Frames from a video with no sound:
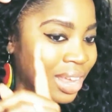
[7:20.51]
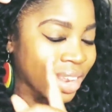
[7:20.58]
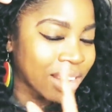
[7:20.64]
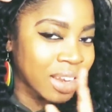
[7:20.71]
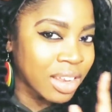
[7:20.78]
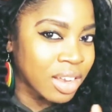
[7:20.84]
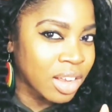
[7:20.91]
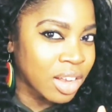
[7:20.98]
It
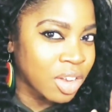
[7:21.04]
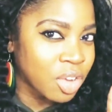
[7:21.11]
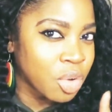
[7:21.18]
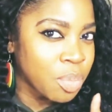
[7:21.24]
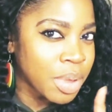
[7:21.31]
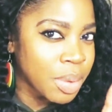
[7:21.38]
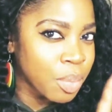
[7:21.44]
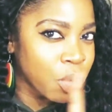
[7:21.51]
can look a
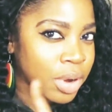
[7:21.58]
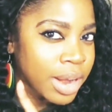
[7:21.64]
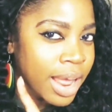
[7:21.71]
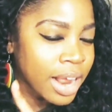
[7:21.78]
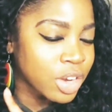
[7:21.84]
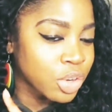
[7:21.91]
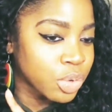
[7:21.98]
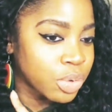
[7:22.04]
little bit more
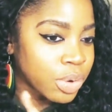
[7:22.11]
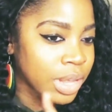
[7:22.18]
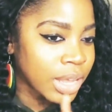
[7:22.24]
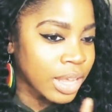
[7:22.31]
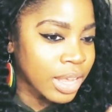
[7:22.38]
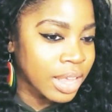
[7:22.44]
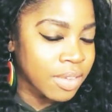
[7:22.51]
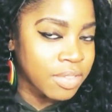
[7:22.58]
natural. It
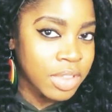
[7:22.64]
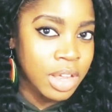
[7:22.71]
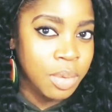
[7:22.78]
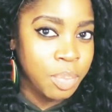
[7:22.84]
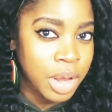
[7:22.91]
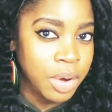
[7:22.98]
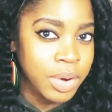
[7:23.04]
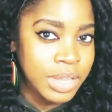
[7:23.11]
can give the
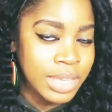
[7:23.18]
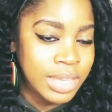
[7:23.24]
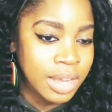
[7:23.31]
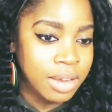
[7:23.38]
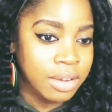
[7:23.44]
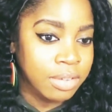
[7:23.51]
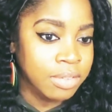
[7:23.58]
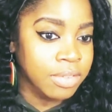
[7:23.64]
appearance
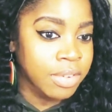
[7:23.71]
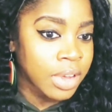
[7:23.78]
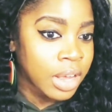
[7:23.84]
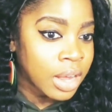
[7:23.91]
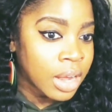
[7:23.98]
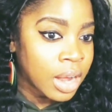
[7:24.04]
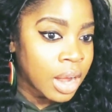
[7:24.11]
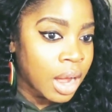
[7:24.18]
of
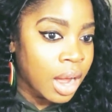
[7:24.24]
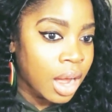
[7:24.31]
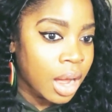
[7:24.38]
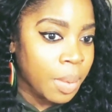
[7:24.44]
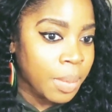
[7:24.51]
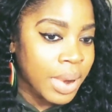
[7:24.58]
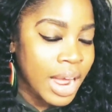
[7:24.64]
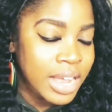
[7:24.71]

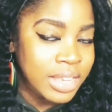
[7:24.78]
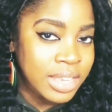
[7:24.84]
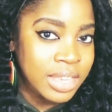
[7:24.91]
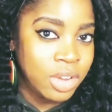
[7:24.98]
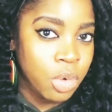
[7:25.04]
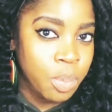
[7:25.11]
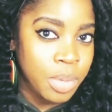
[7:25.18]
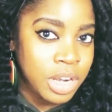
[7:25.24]
not
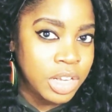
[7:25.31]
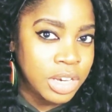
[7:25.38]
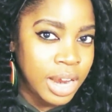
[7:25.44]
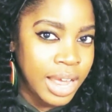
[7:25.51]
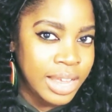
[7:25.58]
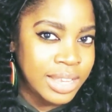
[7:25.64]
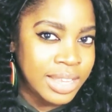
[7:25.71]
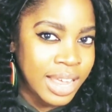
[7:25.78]
so much
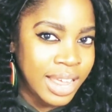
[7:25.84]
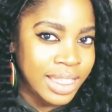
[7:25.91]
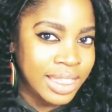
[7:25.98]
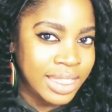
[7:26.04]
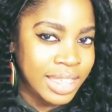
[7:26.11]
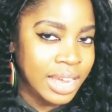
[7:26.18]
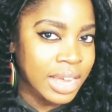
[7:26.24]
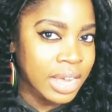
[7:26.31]
as a
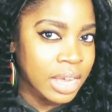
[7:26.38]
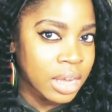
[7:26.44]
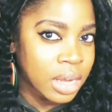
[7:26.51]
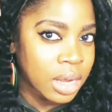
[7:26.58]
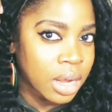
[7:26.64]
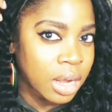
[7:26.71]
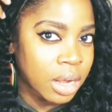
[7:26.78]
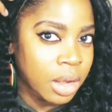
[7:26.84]
thick
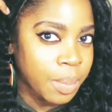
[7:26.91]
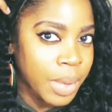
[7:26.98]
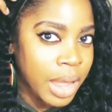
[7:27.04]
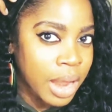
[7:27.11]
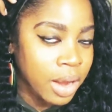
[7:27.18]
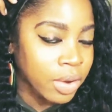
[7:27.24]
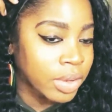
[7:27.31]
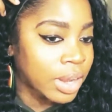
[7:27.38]

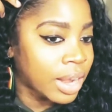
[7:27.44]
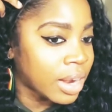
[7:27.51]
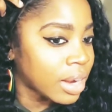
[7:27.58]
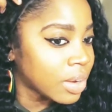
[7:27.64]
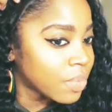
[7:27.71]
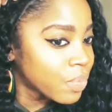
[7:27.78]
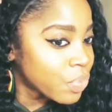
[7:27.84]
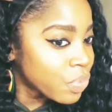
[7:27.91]

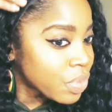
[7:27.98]
hairline.